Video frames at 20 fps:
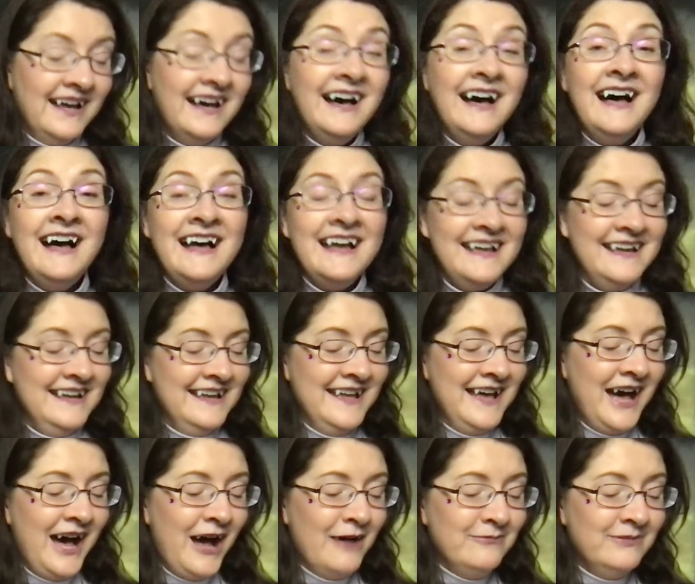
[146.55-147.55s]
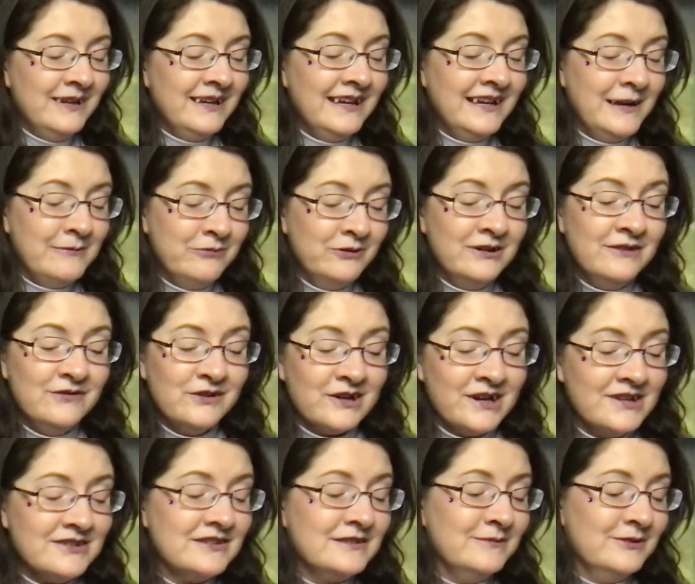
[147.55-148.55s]
"Hi, I'm picking up one of your
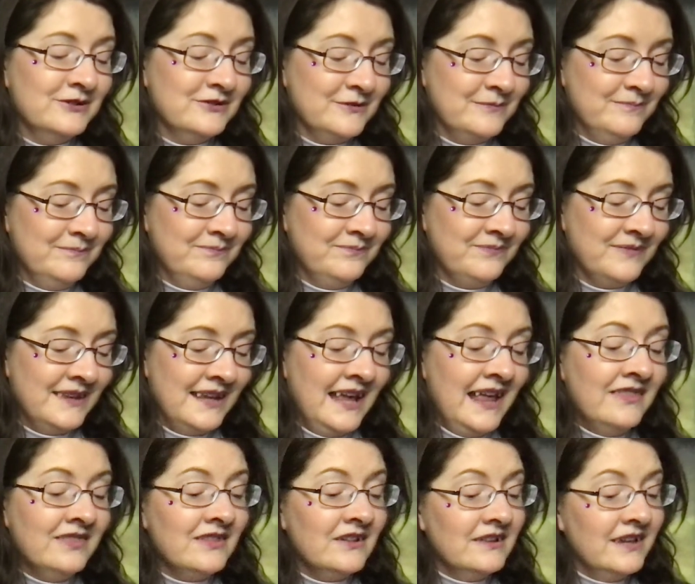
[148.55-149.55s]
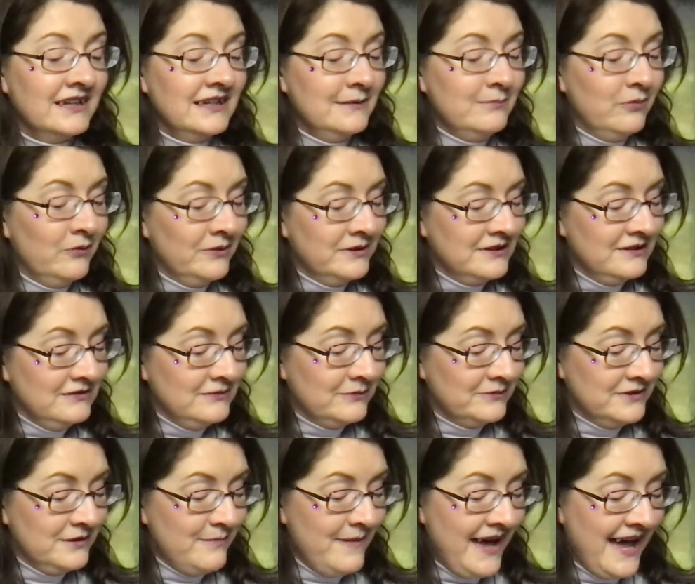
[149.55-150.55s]
customers." The lady pointed
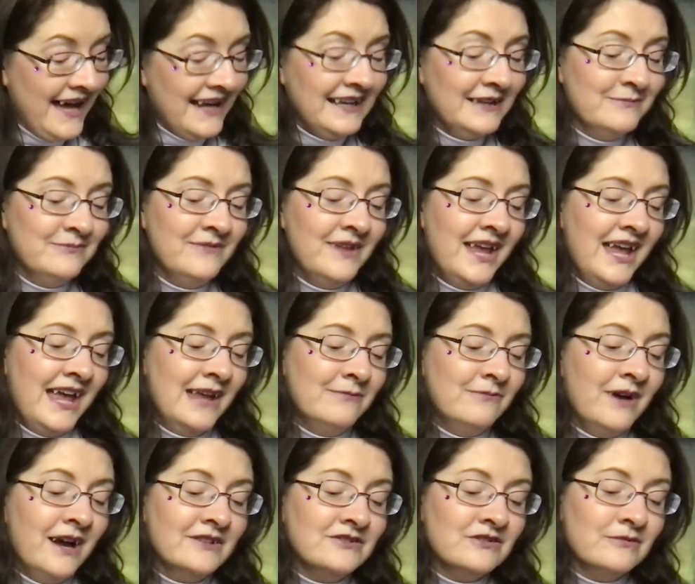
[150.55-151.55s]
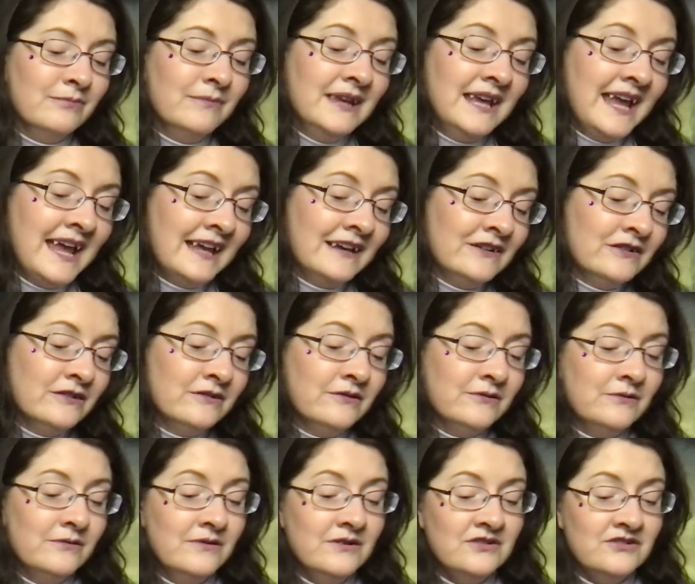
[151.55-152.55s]
toward the back, and Roger meandered
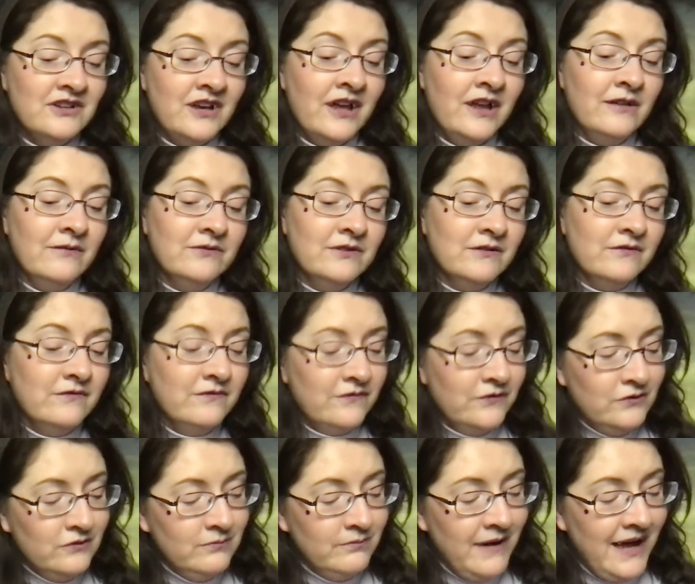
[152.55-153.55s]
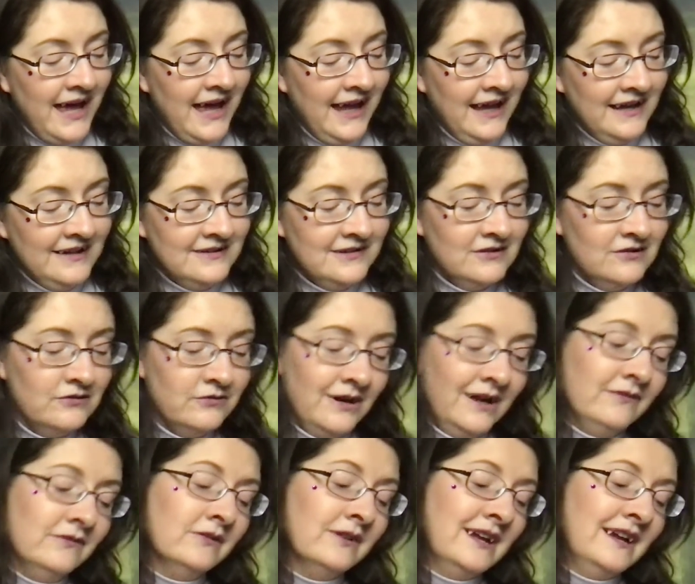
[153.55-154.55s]
through the shelves of food bags and
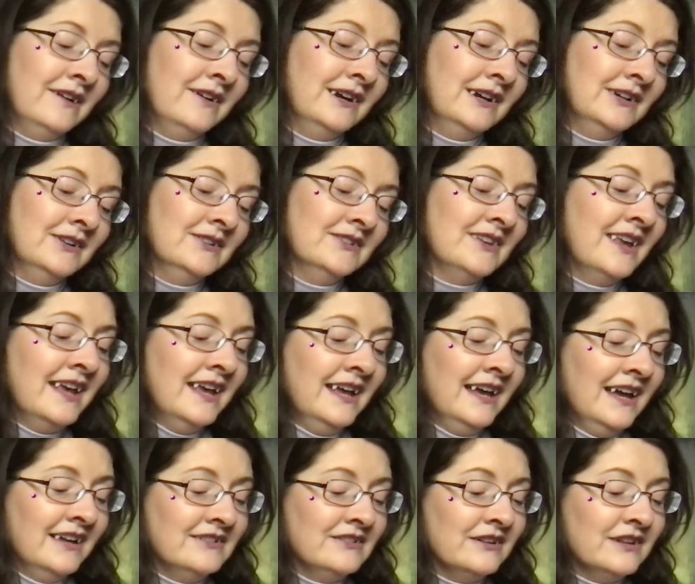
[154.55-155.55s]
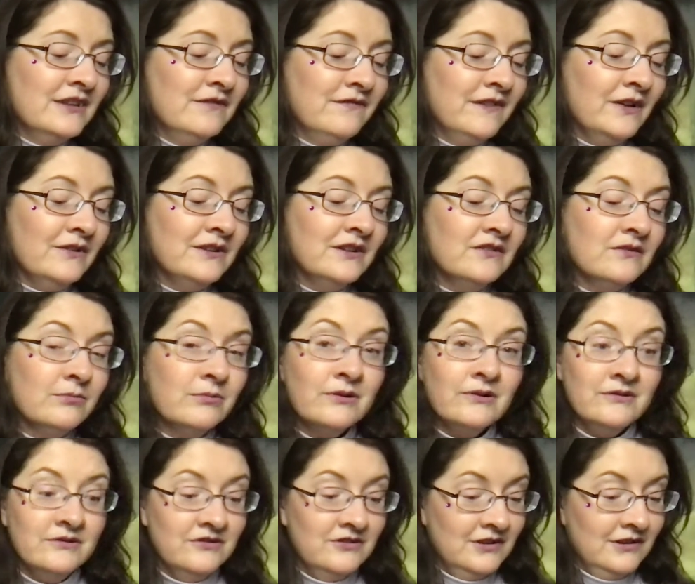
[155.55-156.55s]
travel carriers until he felt his
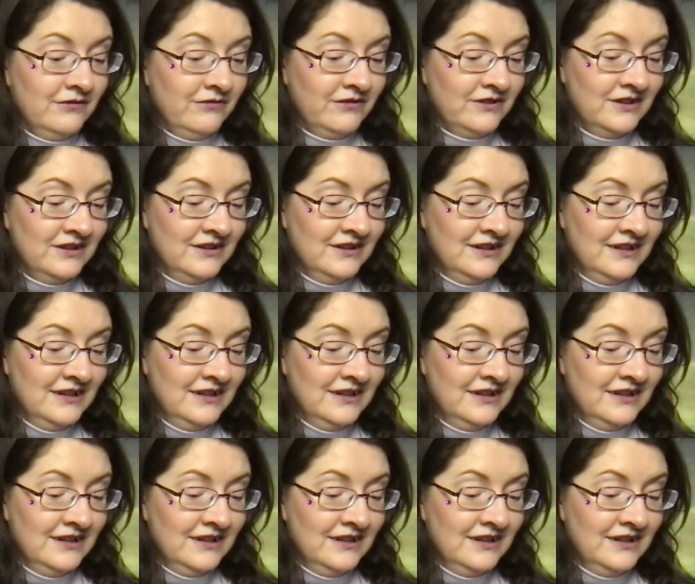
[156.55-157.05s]
world shift.